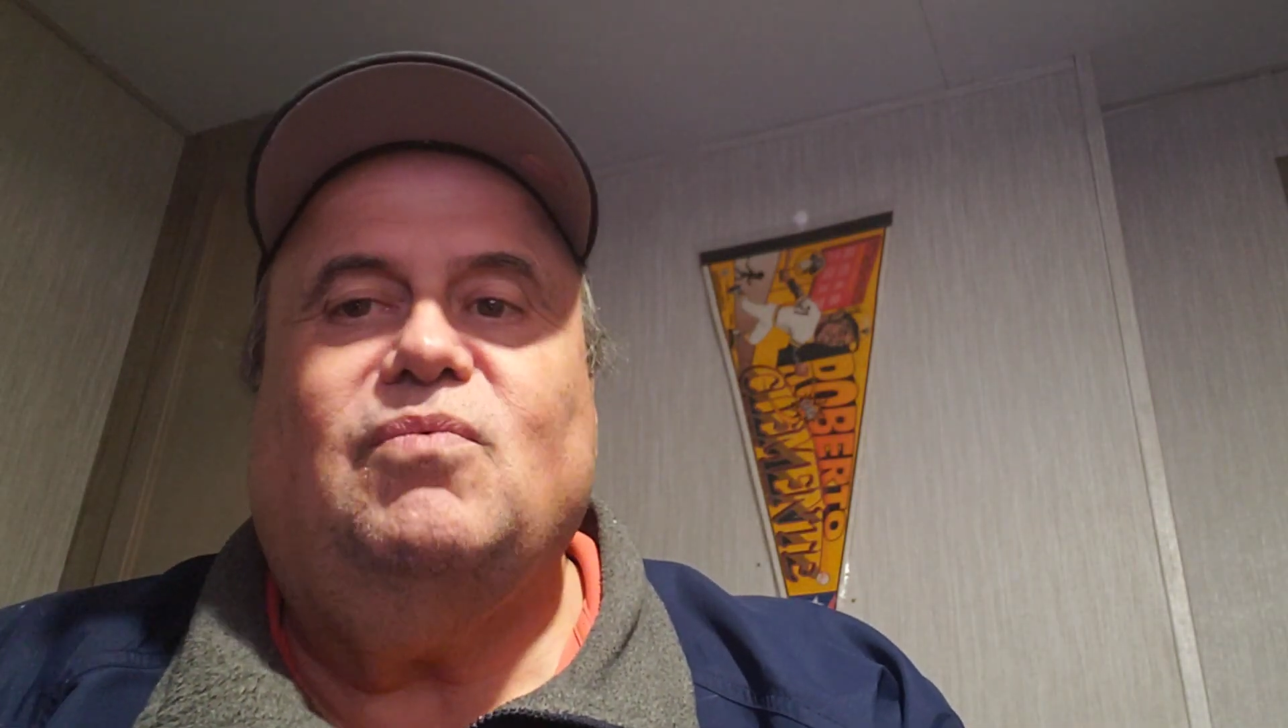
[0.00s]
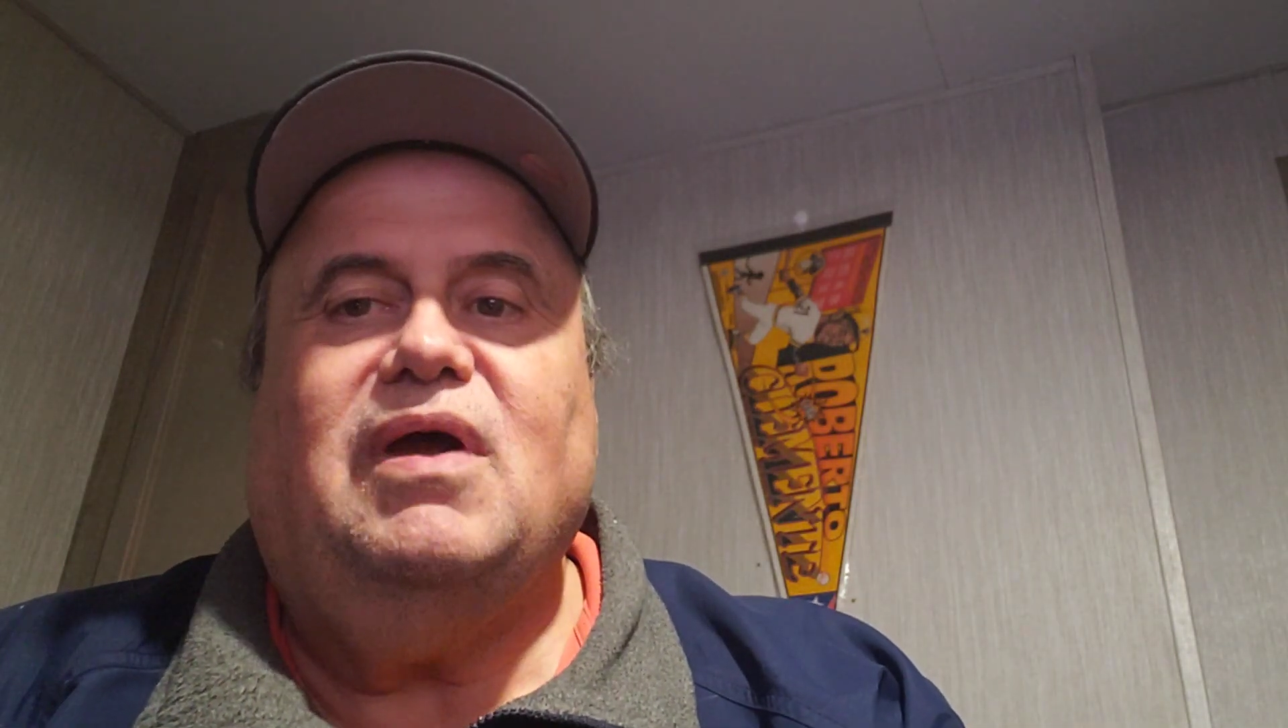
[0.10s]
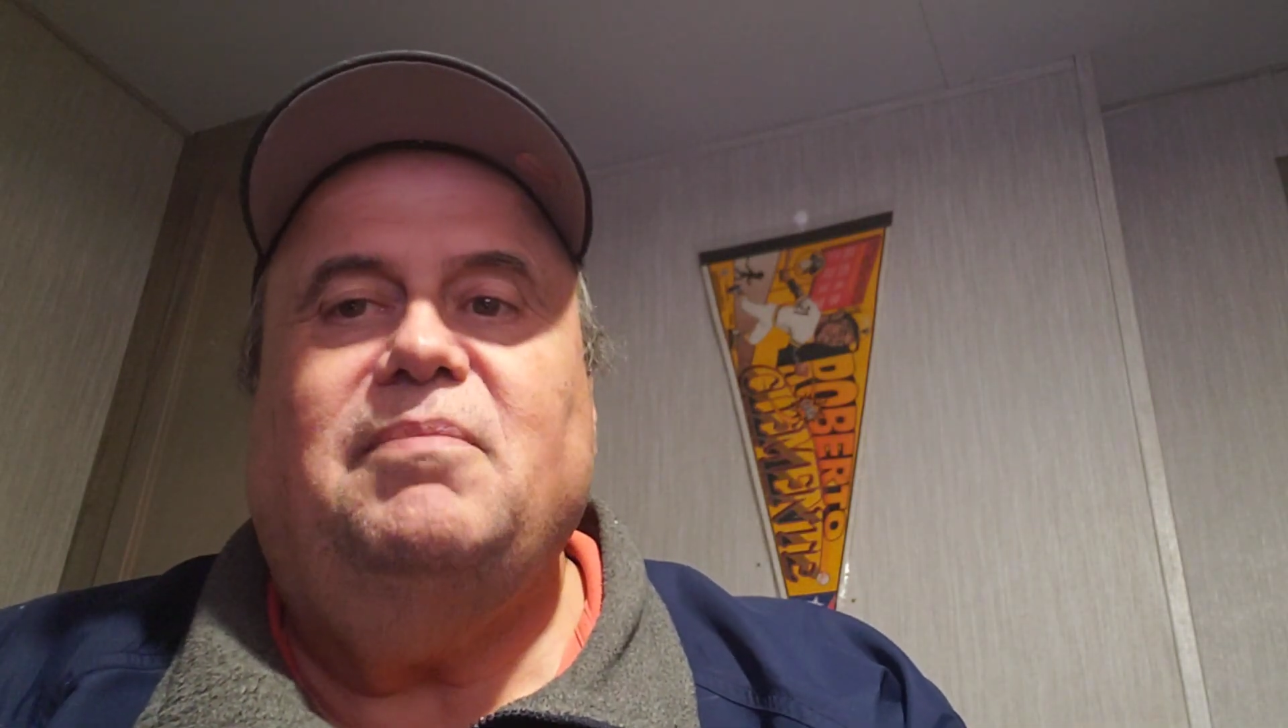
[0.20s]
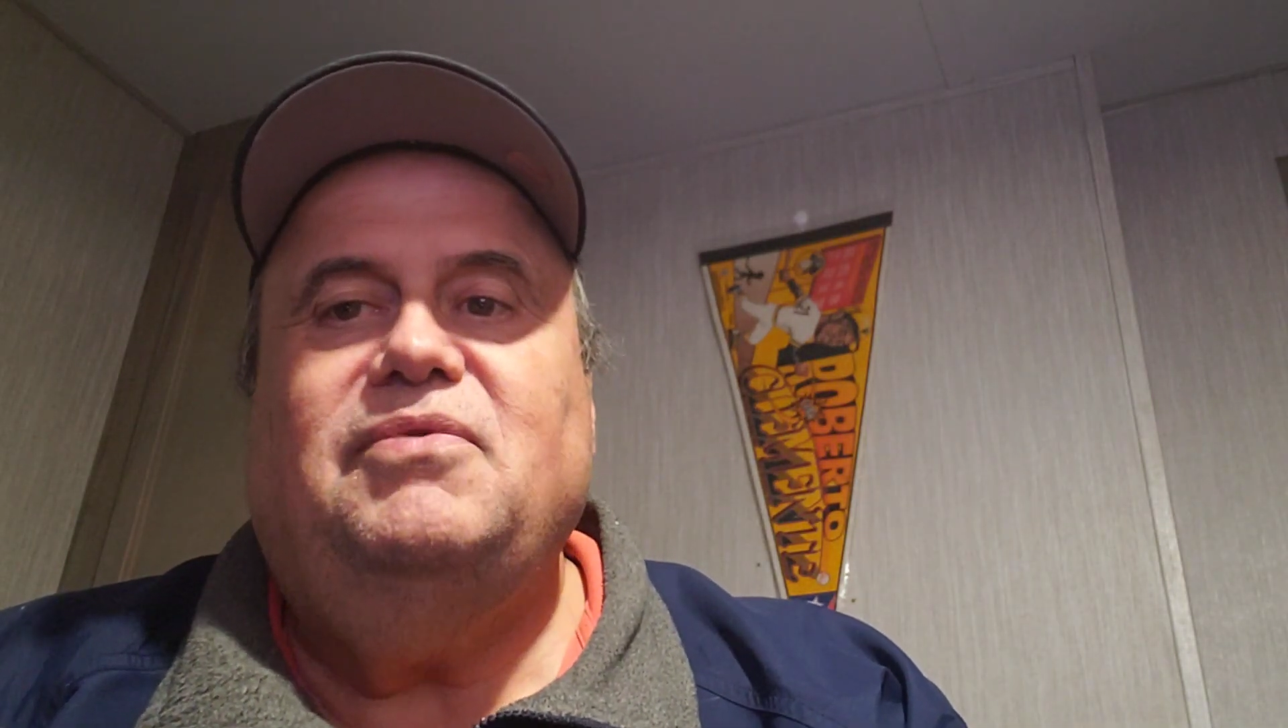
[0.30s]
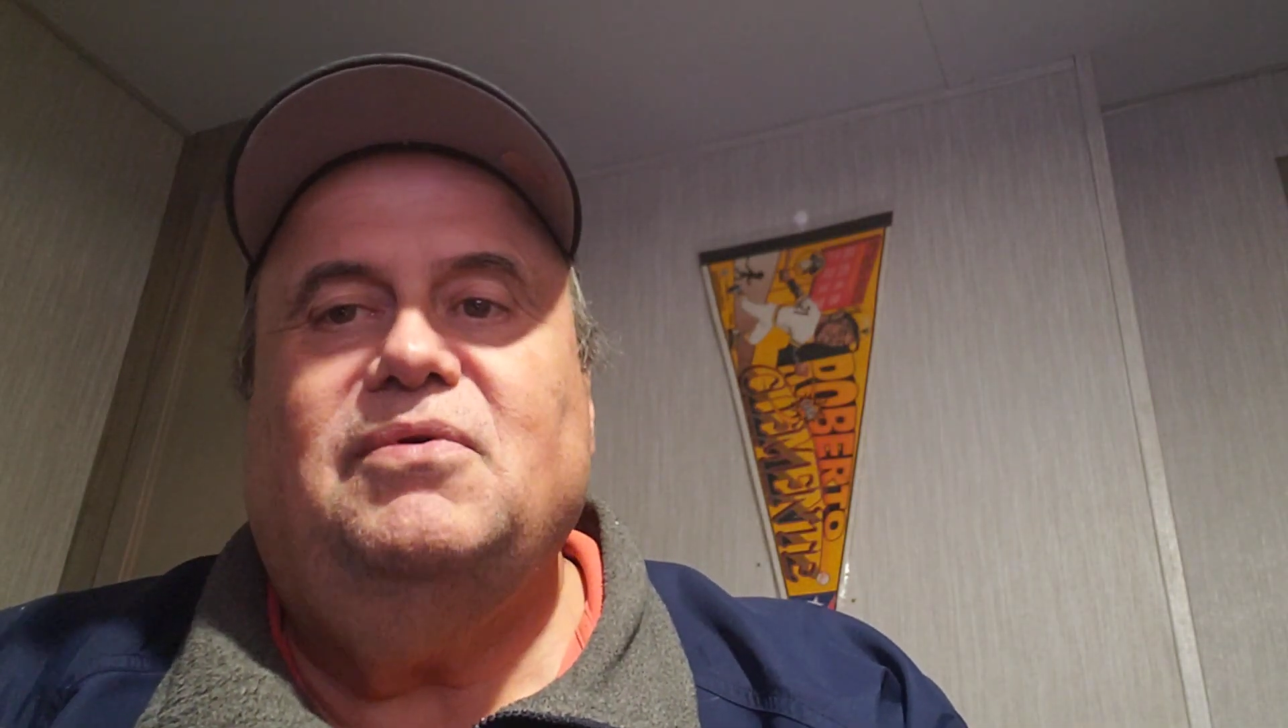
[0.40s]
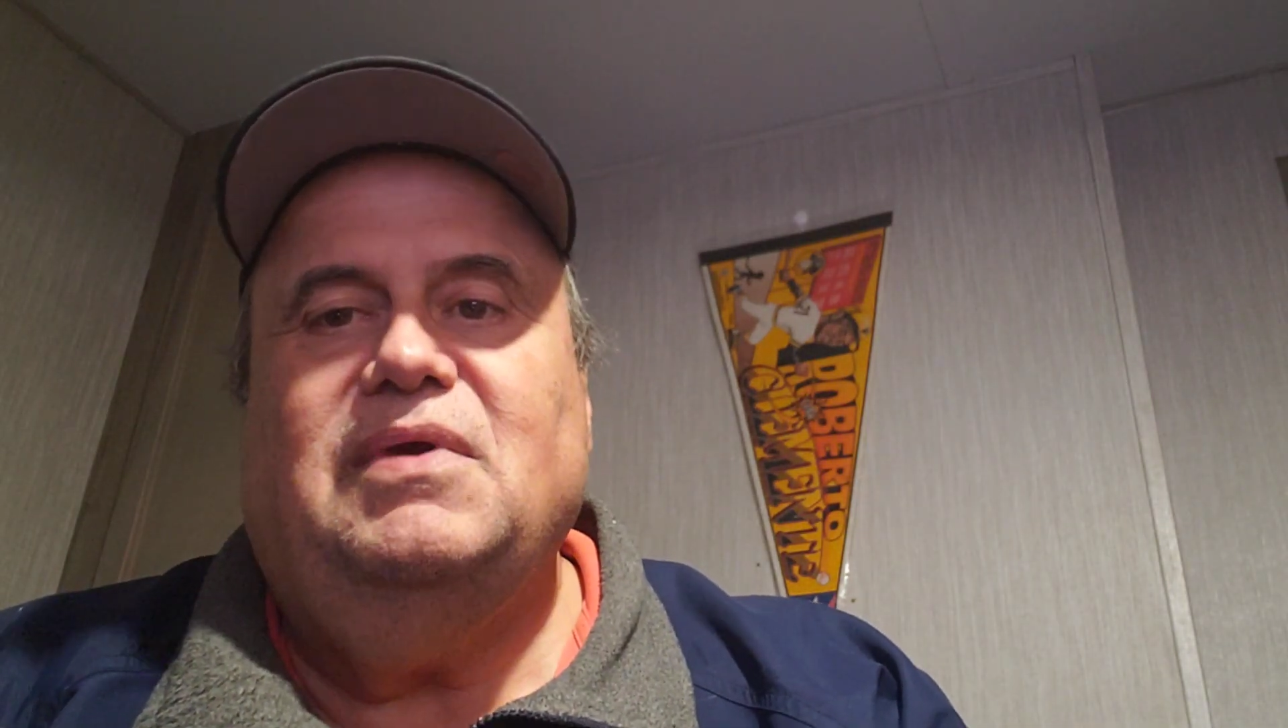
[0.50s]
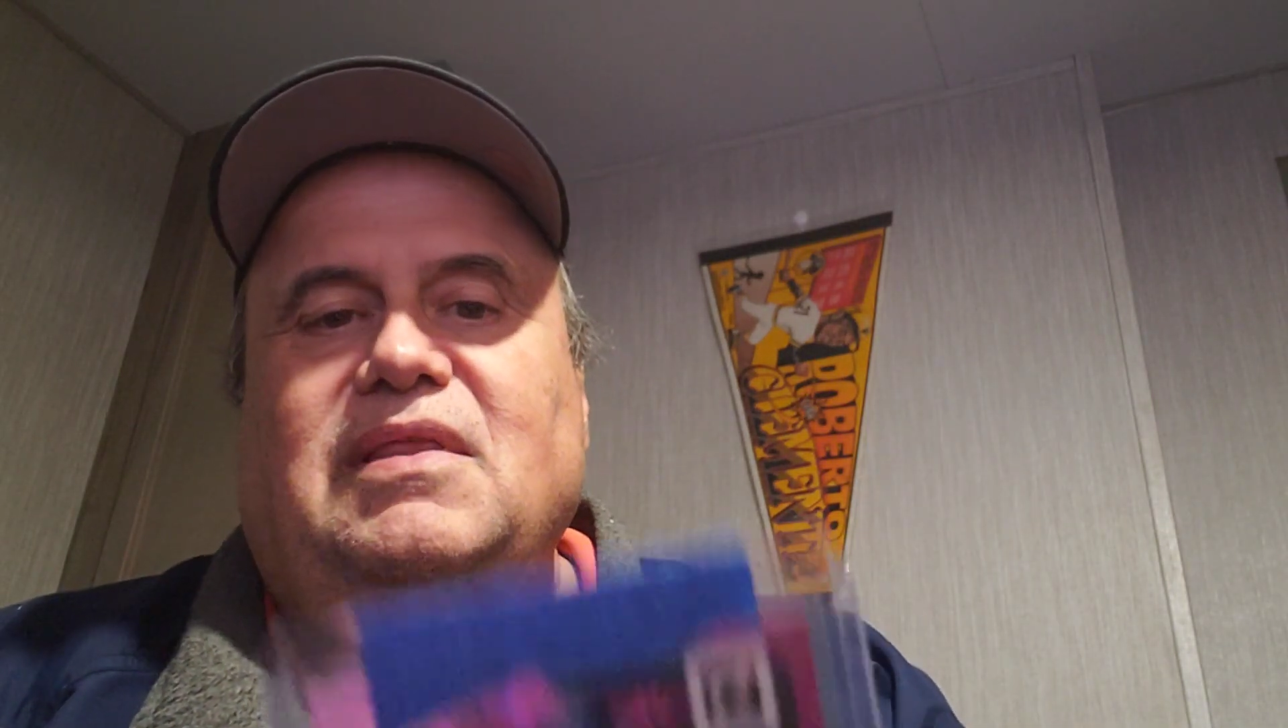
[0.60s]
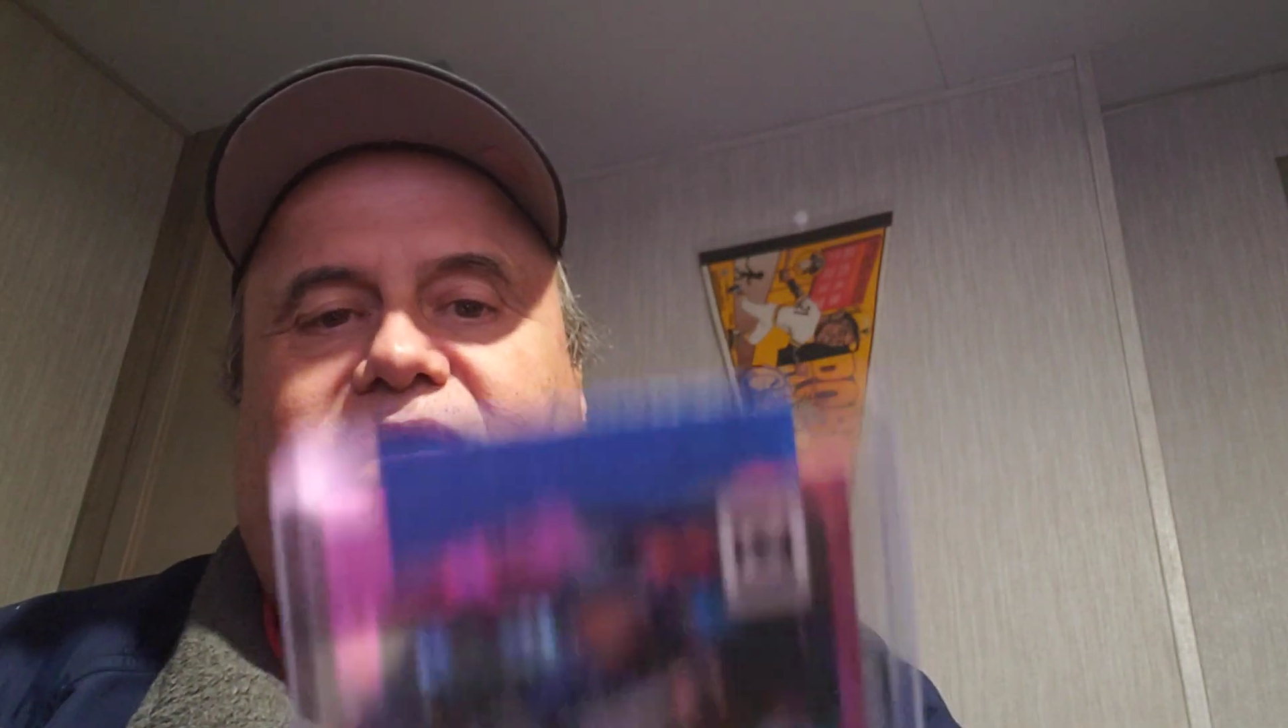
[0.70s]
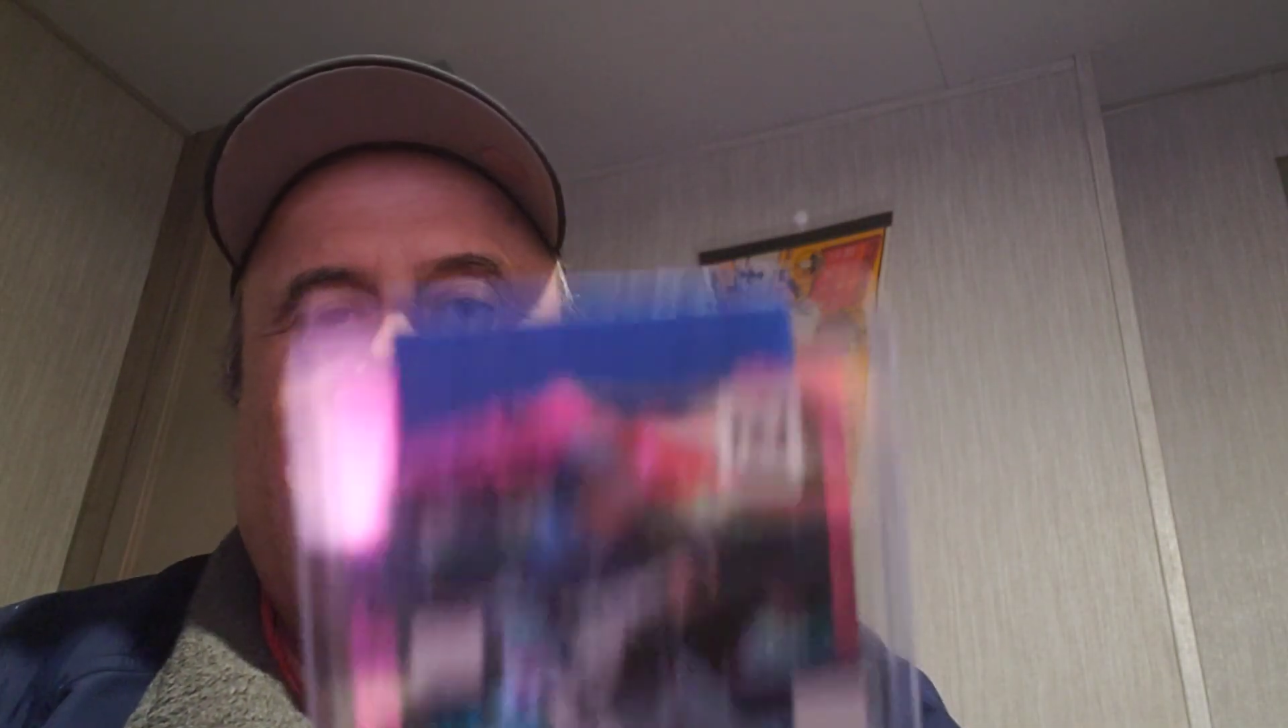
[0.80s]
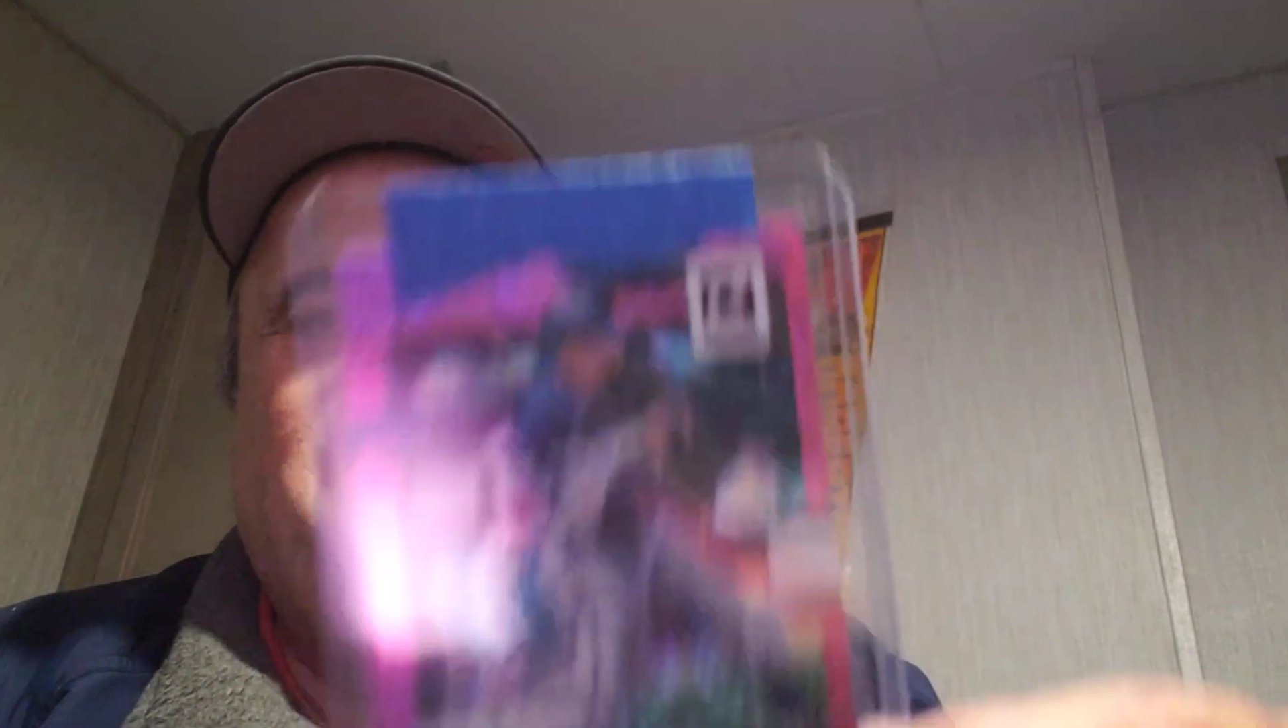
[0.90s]
Rob threw in
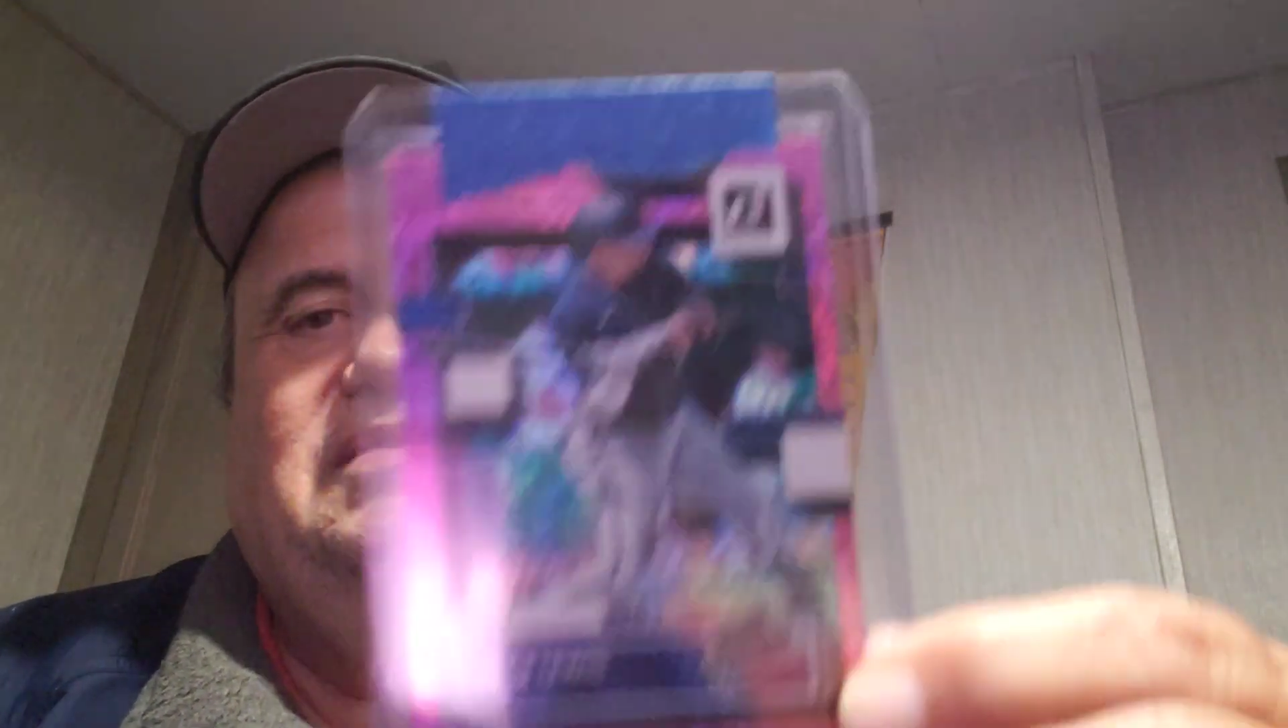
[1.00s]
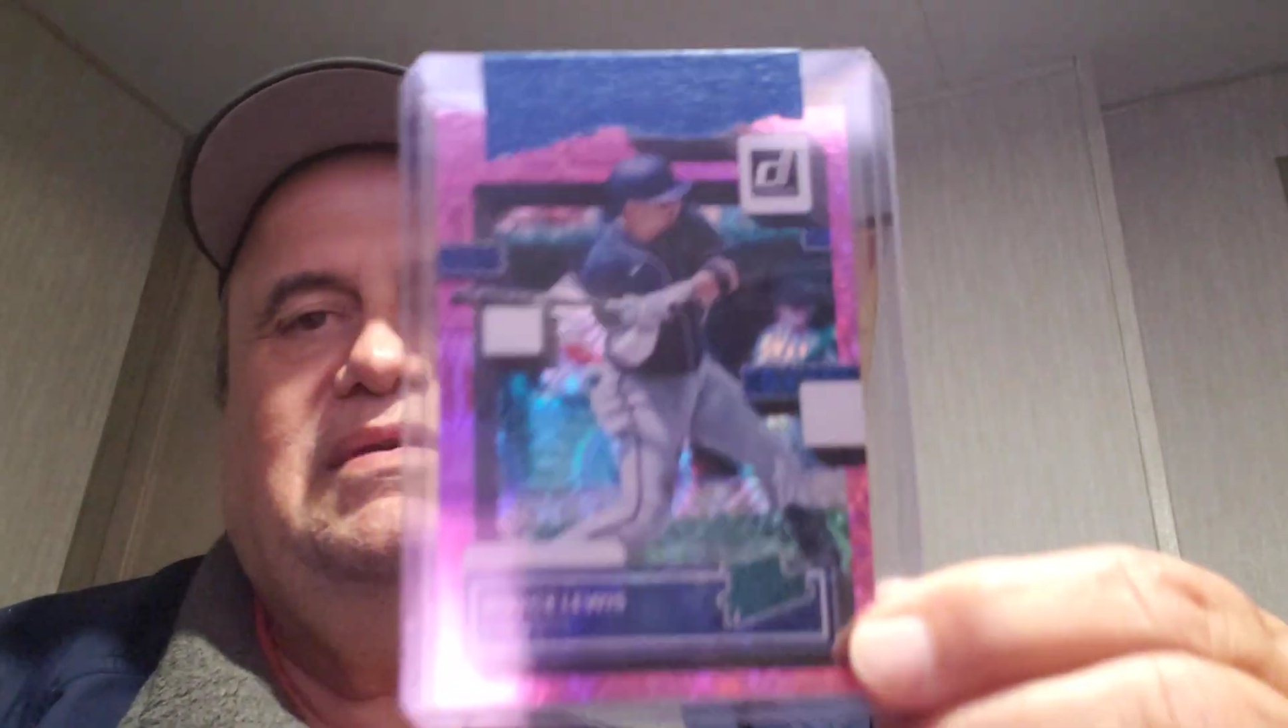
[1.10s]
there was